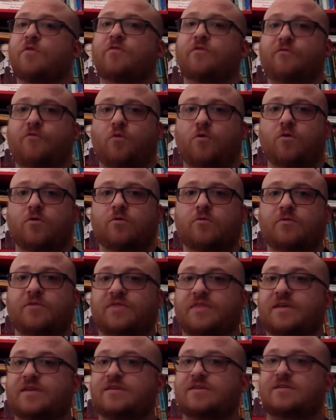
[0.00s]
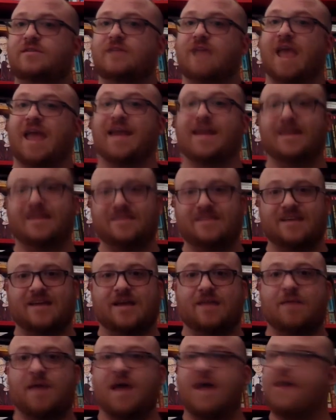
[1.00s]
forward with this, anytime
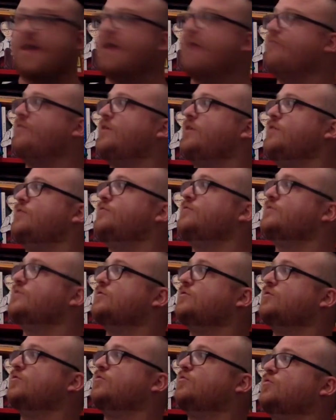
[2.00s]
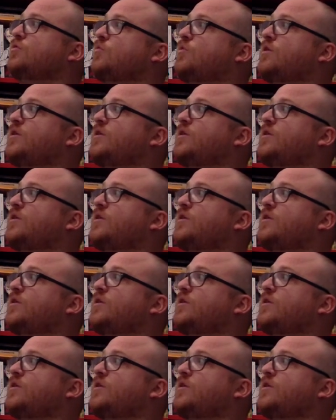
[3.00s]
I have to use the word